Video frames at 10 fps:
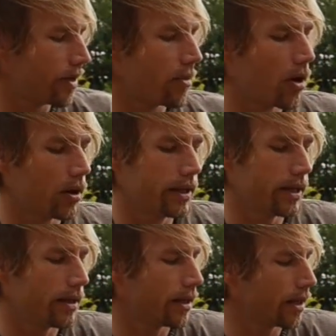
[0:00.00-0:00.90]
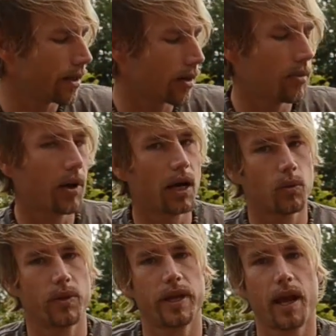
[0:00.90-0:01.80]
Merlin
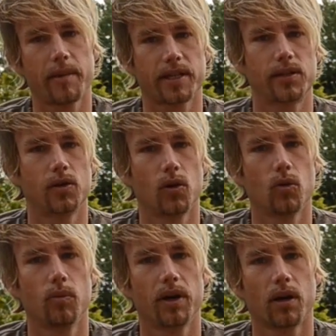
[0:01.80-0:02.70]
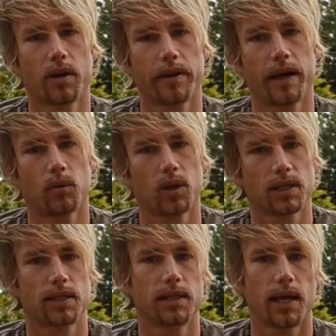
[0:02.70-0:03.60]
combined with the MX2, because that
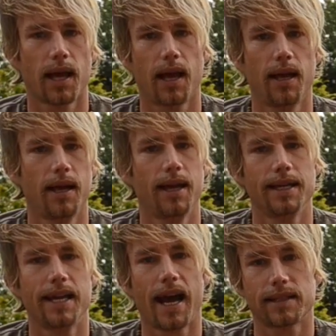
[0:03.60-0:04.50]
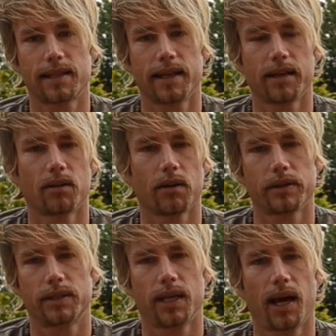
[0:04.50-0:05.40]
was guessing all
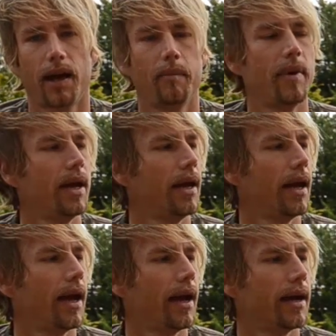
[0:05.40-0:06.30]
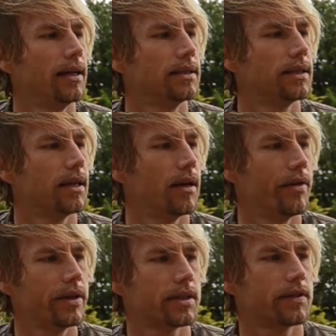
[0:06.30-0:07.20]
the time. And
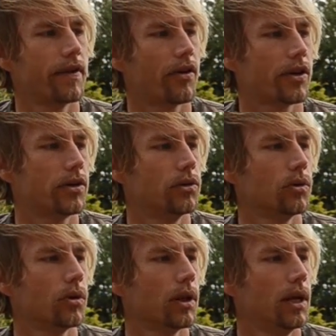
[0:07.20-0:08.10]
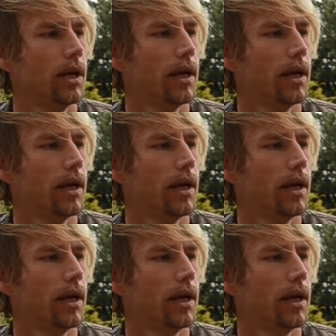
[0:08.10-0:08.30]
this is very cool,